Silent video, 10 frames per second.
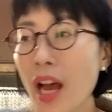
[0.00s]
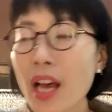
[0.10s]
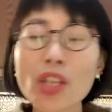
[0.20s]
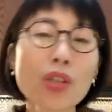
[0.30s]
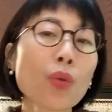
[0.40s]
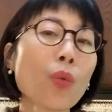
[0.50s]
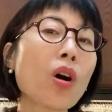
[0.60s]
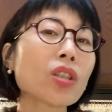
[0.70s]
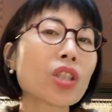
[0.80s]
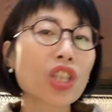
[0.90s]
as you
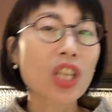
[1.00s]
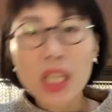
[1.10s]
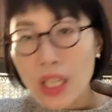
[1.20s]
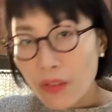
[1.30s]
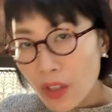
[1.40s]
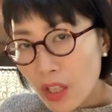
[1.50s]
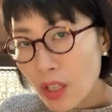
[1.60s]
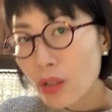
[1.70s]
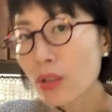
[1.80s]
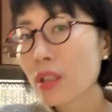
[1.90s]
watch
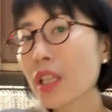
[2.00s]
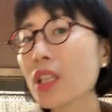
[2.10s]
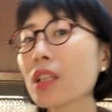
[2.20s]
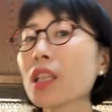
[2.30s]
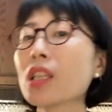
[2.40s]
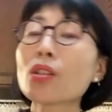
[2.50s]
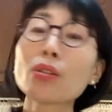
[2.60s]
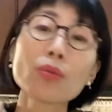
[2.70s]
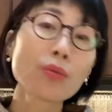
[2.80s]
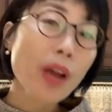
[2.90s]
TV or listening to
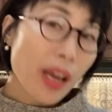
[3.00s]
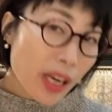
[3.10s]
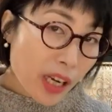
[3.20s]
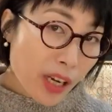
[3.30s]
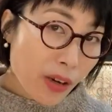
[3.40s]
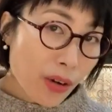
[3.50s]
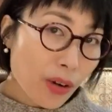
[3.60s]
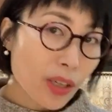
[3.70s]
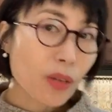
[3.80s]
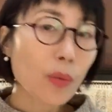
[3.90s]
the radio, you know,